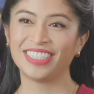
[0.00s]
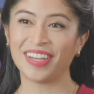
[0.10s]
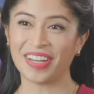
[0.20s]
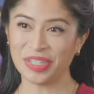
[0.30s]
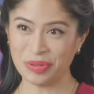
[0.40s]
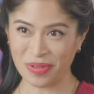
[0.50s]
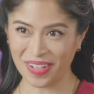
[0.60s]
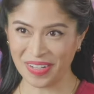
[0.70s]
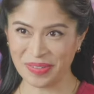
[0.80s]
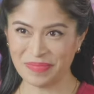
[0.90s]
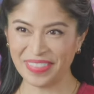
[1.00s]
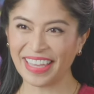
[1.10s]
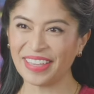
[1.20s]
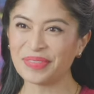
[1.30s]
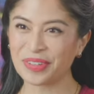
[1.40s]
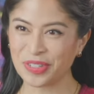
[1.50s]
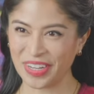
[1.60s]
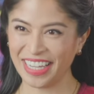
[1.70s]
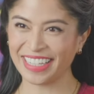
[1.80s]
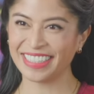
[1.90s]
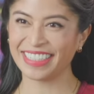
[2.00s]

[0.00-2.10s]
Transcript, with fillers: Jayatri, welcome. Thank you for joining us